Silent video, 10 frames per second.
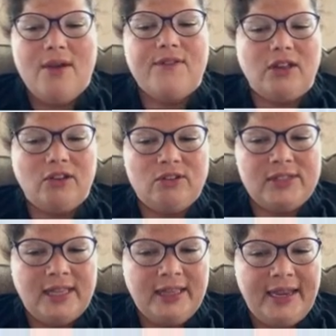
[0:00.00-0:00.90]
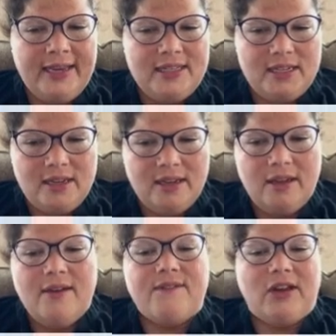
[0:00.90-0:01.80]
Very little sunlight,
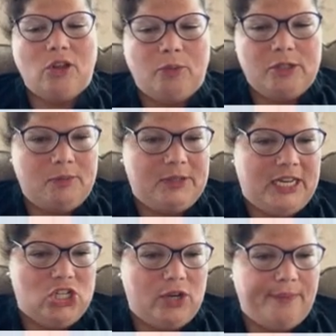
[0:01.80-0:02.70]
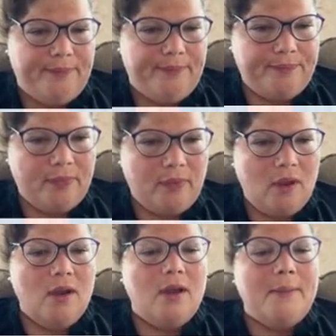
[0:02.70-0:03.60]
very little precipitation.
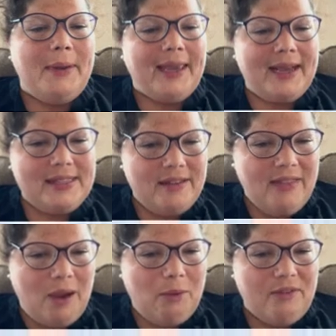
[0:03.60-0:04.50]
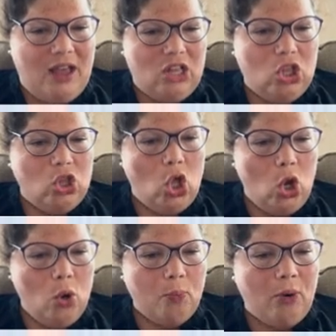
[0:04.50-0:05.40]
Because of that, we've got
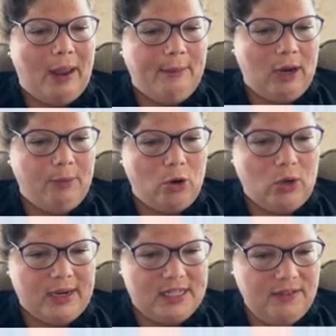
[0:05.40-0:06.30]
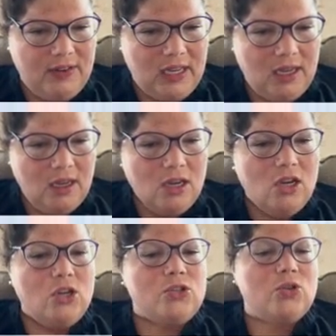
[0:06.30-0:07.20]
low primary productivity,
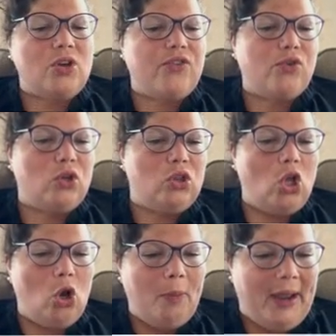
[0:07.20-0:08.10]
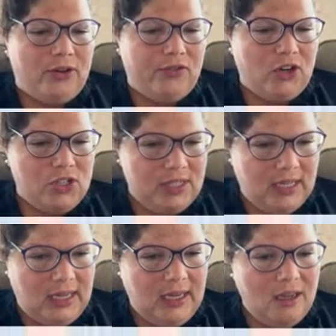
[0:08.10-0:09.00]
so therefore low
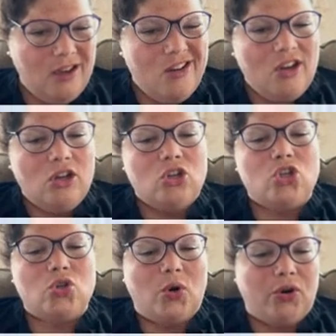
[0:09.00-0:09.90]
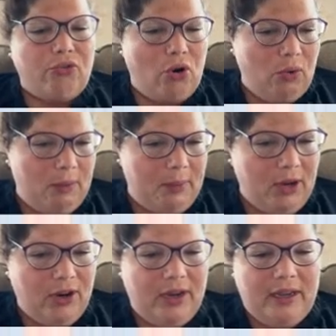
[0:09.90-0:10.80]
biodiversity, short growing
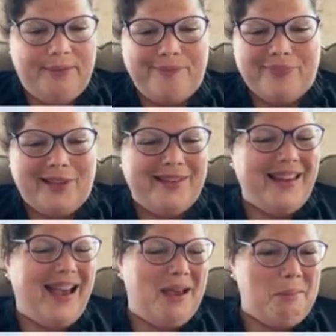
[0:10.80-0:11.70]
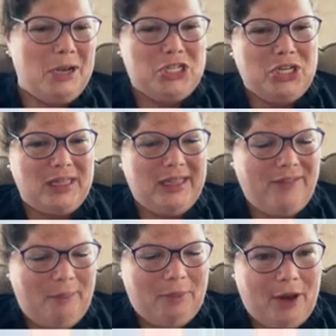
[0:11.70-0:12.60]
period, not much can live
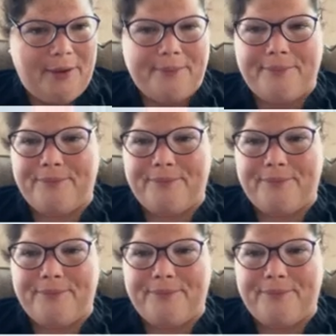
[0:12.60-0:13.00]
up there.